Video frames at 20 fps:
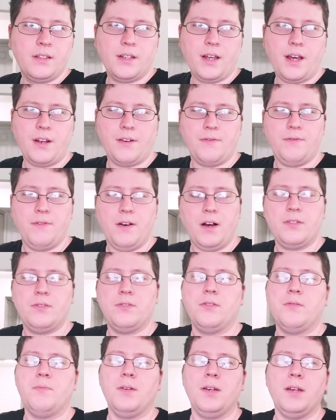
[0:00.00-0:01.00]
kind of fucks
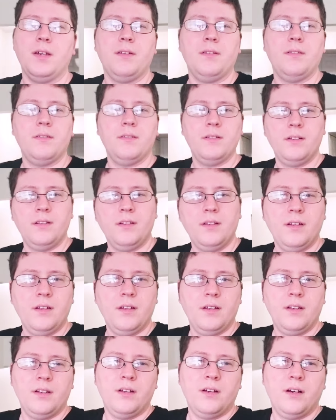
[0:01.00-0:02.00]
with me
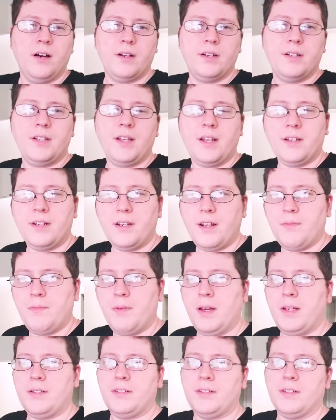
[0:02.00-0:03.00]
on a day-to-day
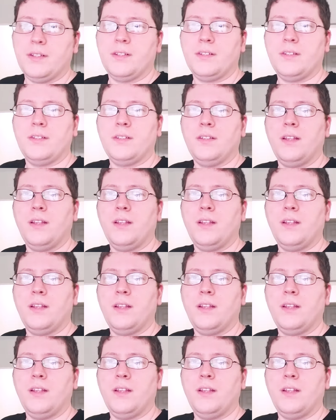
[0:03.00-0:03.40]
basis.